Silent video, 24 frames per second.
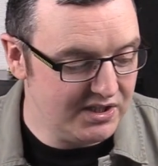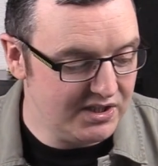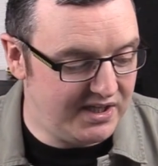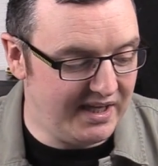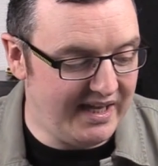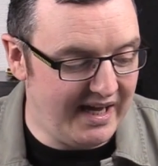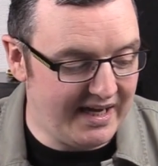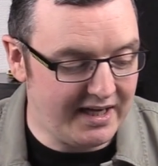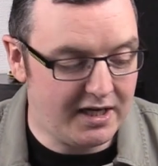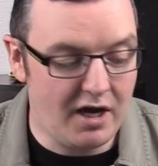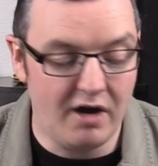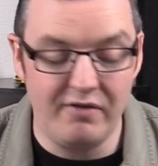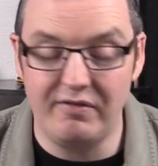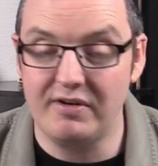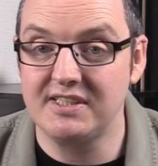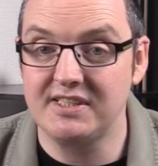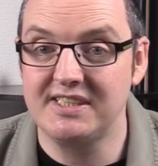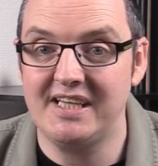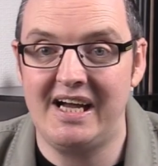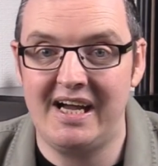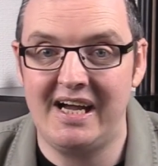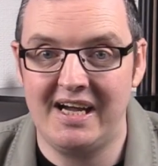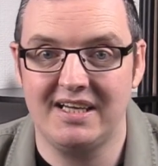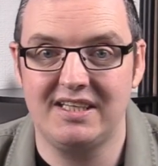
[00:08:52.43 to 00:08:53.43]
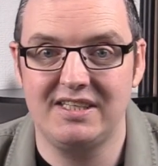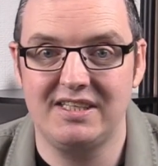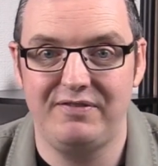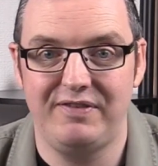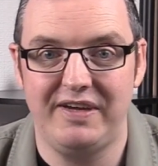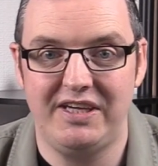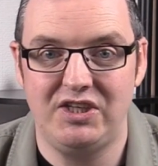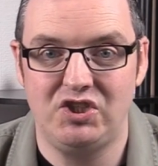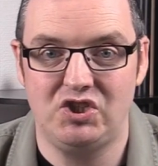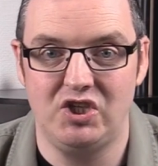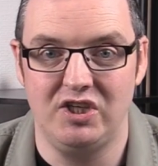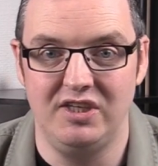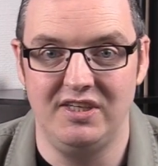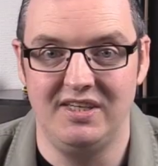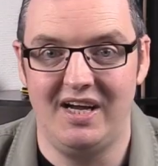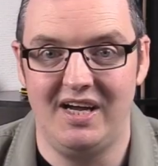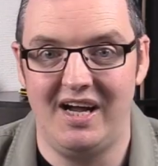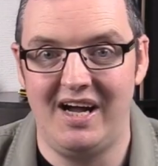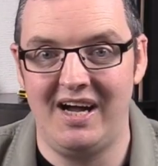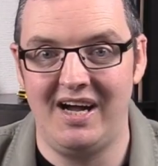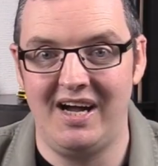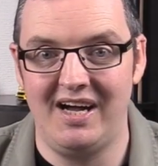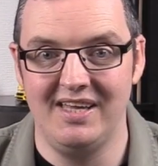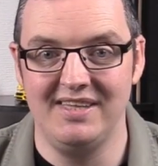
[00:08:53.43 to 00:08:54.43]
So that covers
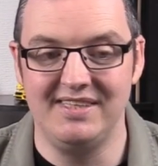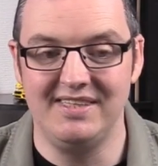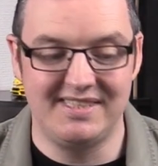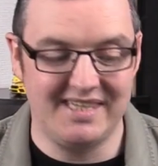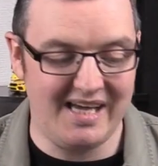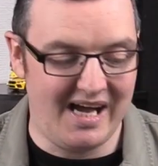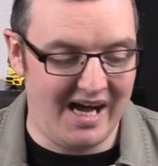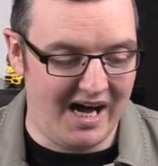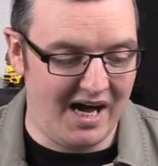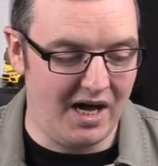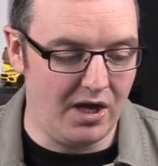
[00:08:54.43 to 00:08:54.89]
activation and